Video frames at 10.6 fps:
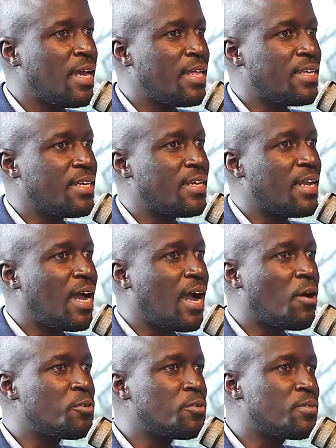and then
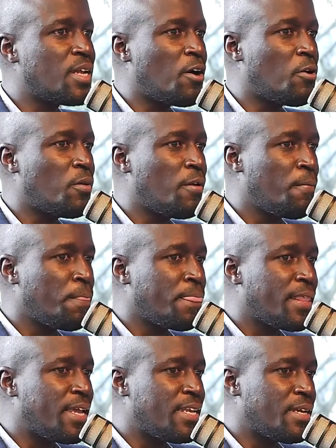how do you now
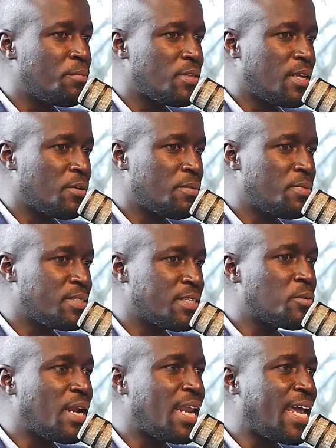enable now the
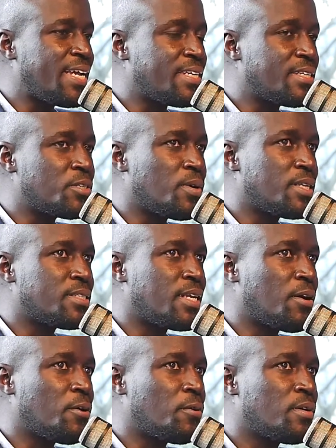business to align towards
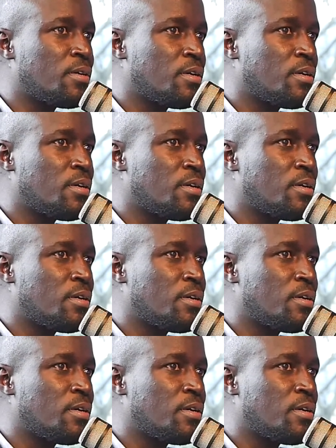now